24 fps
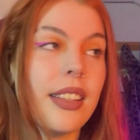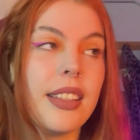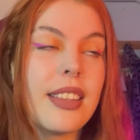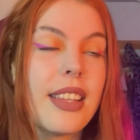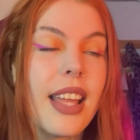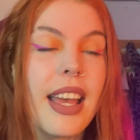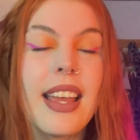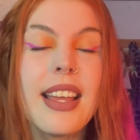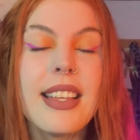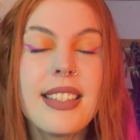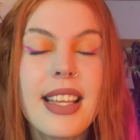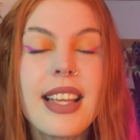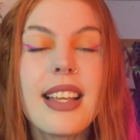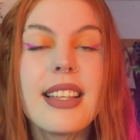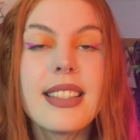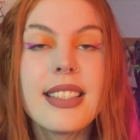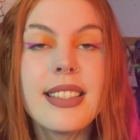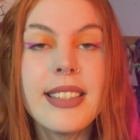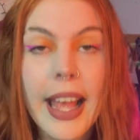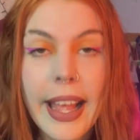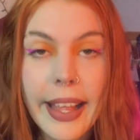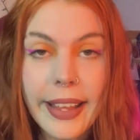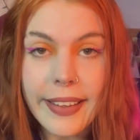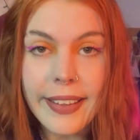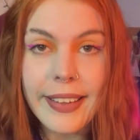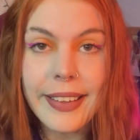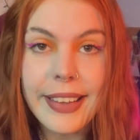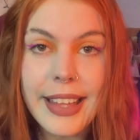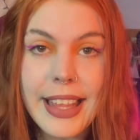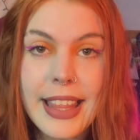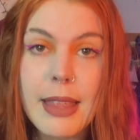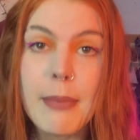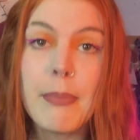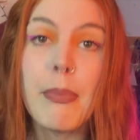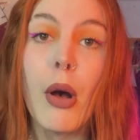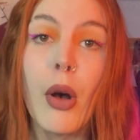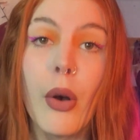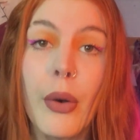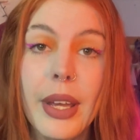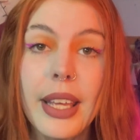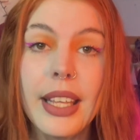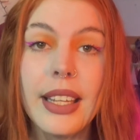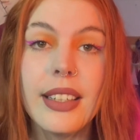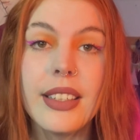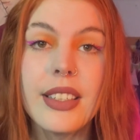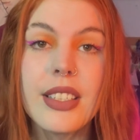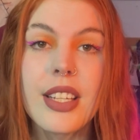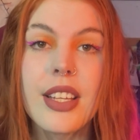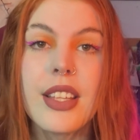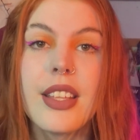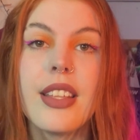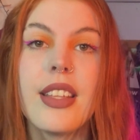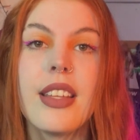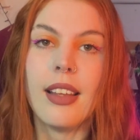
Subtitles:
That is exactly the point.